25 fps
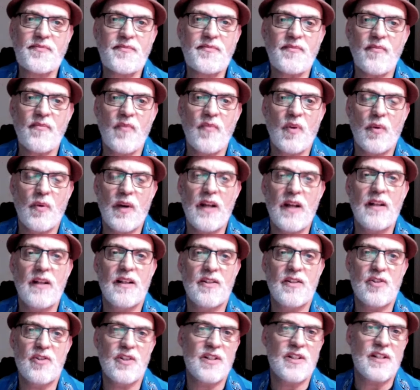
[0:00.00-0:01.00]
right? It's
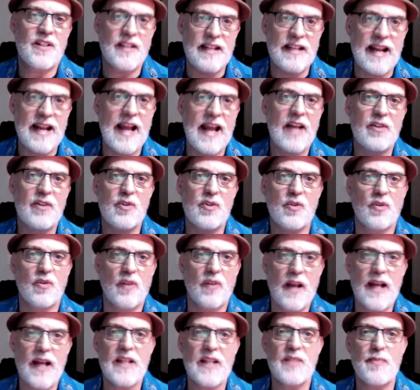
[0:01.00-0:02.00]
just the natural
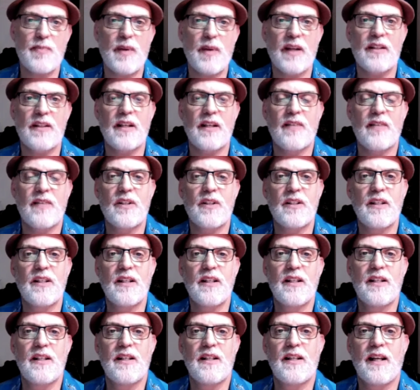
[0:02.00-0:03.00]
aspect of it,
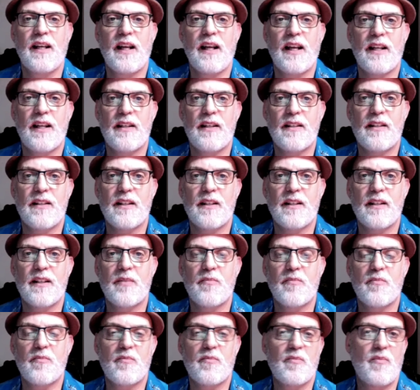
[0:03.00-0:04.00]
and
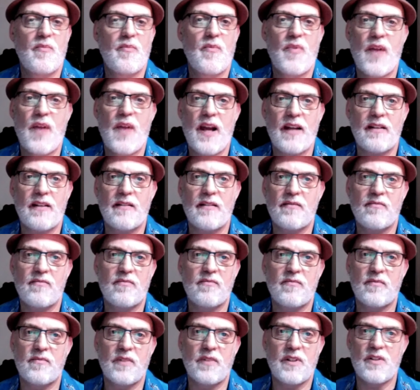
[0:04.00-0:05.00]
that
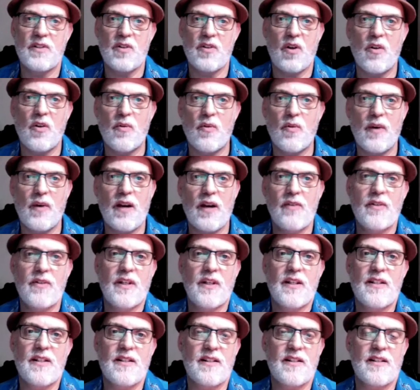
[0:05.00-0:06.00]
is all around
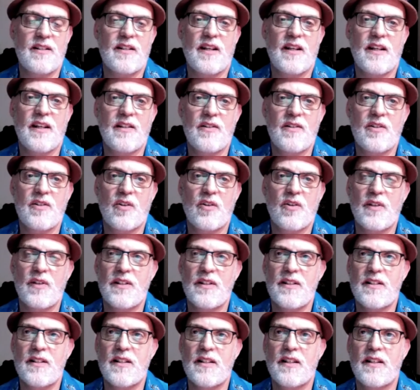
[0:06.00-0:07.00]
us. And so
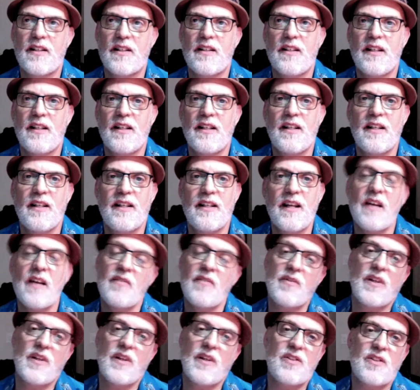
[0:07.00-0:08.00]
it's
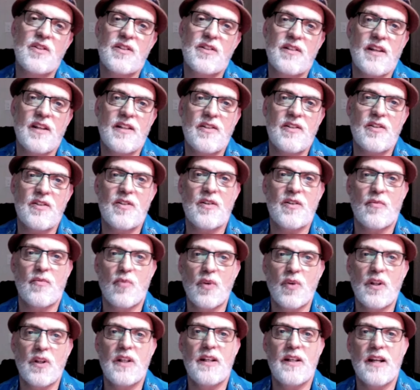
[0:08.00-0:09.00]
it's just a
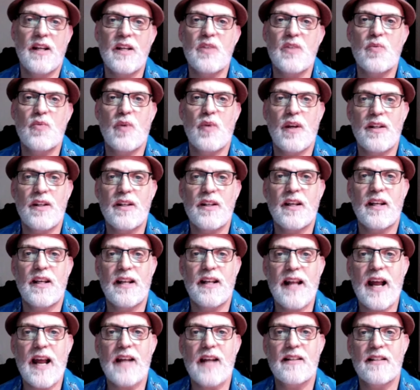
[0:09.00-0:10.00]
really nice way to
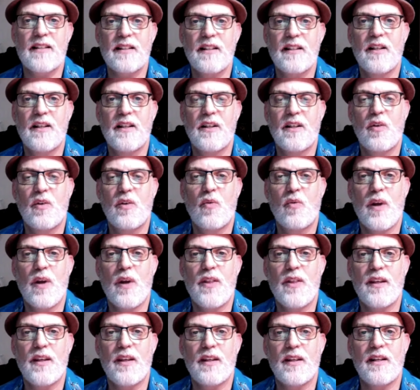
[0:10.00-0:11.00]
connect with
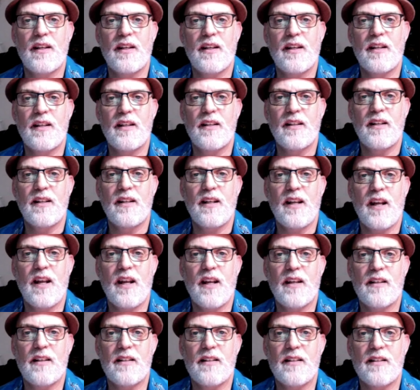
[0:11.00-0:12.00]
it,
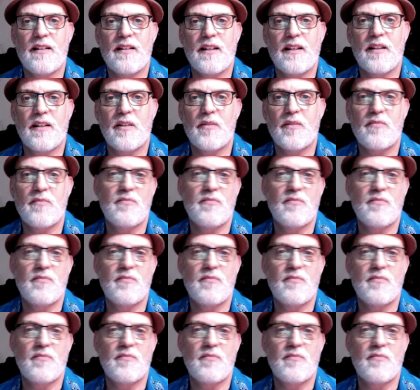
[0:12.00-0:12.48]
and and